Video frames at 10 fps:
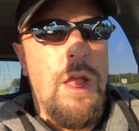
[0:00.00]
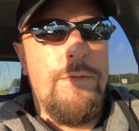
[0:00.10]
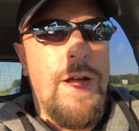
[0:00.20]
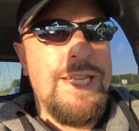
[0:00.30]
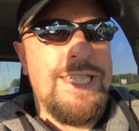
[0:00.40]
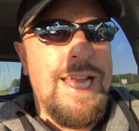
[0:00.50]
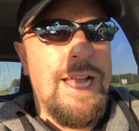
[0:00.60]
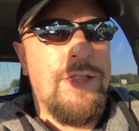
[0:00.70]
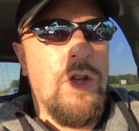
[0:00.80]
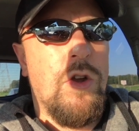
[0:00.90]
if I
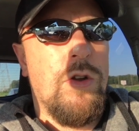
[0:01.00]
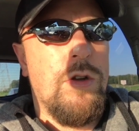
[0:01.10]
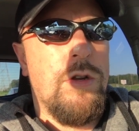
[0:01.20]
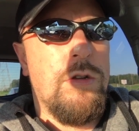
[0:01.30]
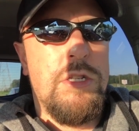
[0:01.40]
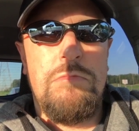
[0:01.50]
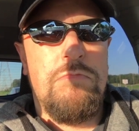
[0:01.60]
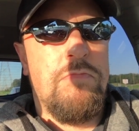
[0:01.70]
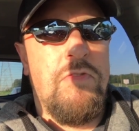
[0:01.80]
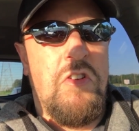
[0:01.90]
sat there
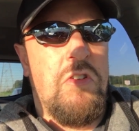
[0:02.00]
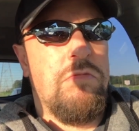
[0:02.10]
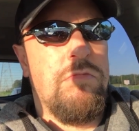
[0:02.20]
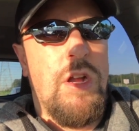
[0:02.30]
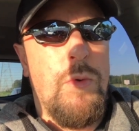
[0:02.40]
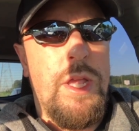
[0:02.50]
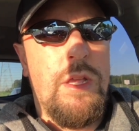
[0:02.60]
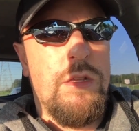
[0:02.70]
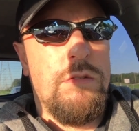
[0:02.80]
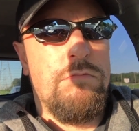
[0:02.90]
for a
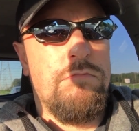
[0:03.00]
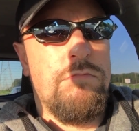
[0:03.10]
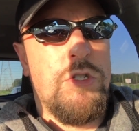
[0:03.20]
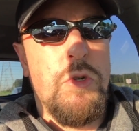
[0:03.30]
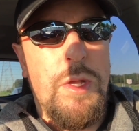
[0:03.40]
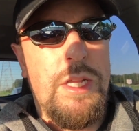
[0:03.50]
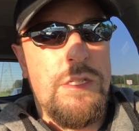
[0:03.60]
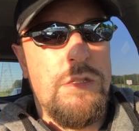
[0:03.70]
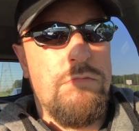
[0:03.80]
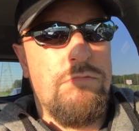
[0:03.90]
week, two
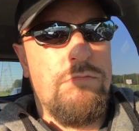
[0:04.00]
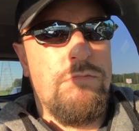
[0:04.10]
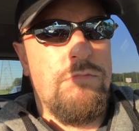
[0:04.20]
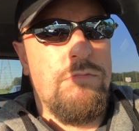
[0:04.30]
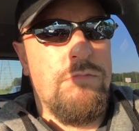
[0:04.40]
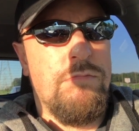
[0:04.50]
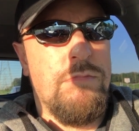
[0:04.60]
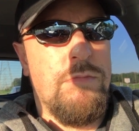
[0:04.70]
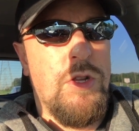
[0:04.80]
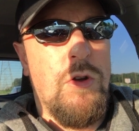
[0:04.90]
weeks,
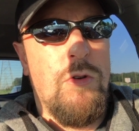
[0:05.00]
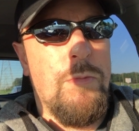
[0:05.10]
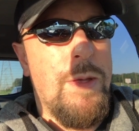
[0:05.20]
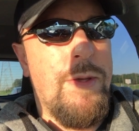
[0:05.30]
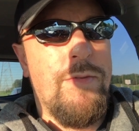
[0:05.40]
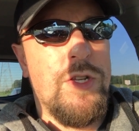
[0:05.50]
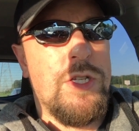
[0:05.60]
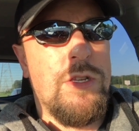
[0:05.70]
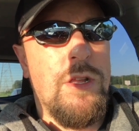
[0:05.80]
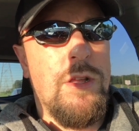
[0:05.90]
you know, or maybe even
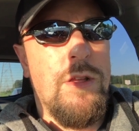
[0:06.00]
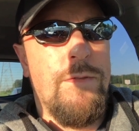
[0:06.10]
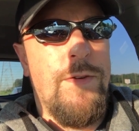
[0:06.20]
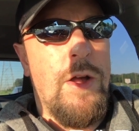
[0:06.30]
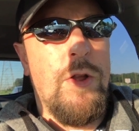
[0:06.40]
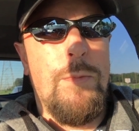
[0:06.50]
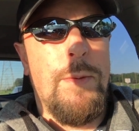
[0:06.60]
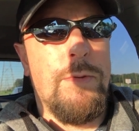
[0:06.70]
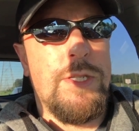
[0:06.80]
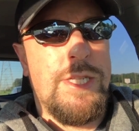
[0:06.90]
just found out
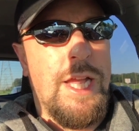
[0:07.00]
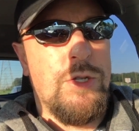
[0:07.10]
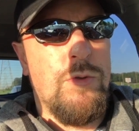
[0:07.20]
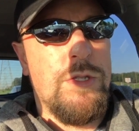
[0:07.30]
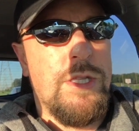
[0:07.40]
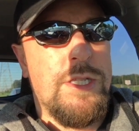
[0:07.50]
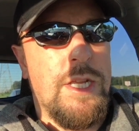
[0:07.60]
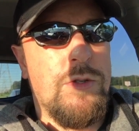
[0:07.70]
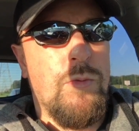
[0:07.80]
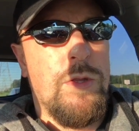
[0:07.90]
people's schedules in the
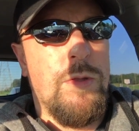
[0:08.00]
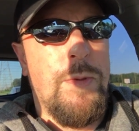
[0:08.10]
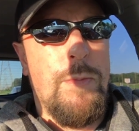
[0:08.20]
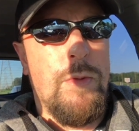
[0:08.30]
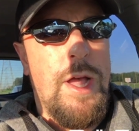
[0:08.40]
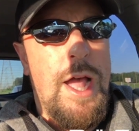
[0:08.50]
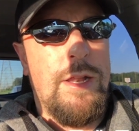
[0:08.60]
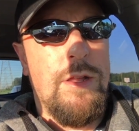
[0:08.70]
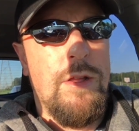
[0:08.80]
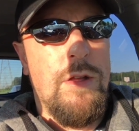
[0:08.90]
sense of when the people
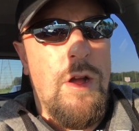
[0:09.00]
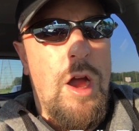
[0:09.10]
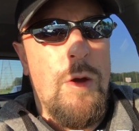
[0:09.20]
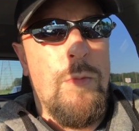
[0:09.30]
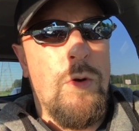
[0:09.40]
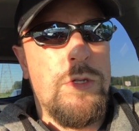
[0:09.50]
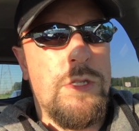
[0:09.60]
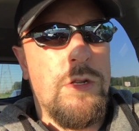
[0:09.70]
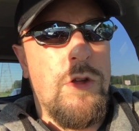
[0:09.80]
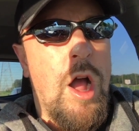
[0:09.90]
that are
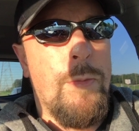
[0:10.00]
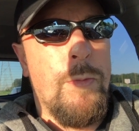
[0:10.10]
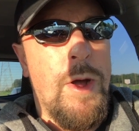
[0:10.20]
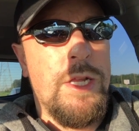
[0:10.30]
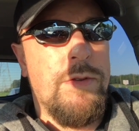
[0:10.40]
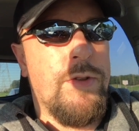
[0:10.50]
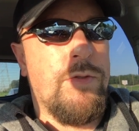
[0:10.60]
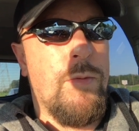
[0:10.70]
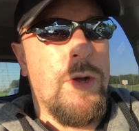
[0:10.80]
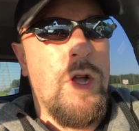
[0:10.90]
most compromised, if
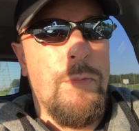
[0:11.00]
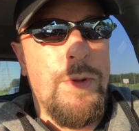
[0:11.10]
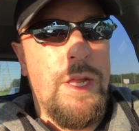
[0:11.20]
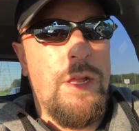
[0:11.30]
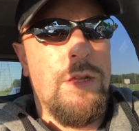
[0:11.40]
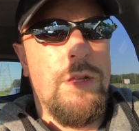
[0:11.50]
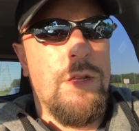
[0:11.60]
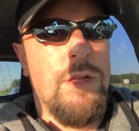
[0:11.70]
it's from a company